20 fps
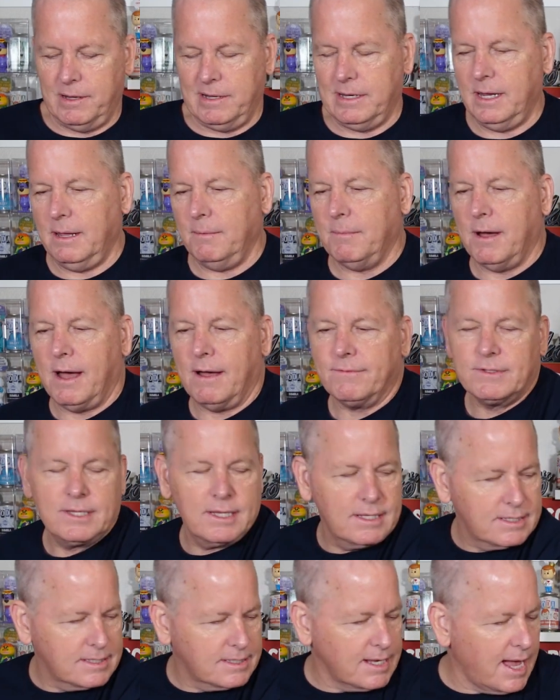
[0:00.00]
Him off
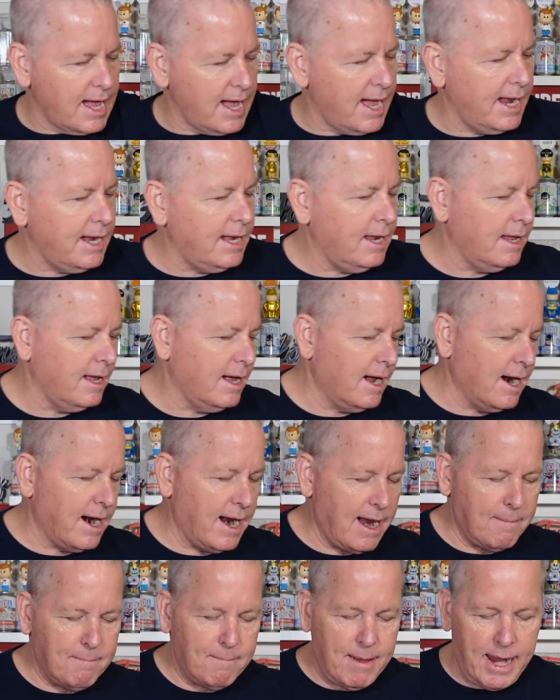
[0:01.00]
to the side. All
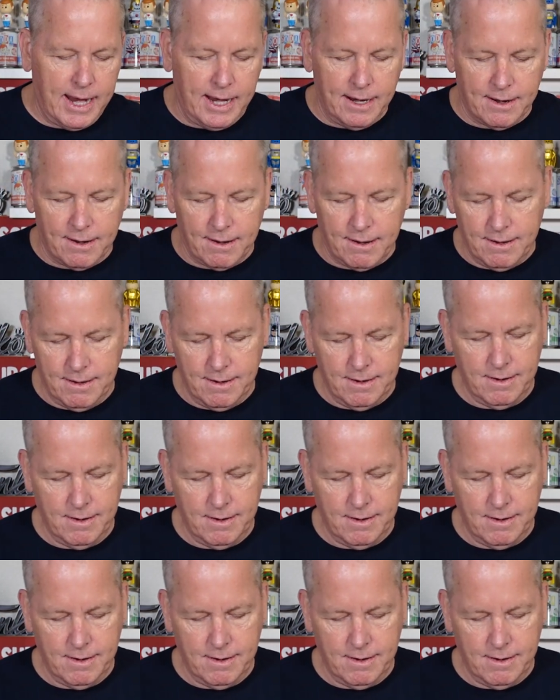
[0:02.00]
right, Mayor.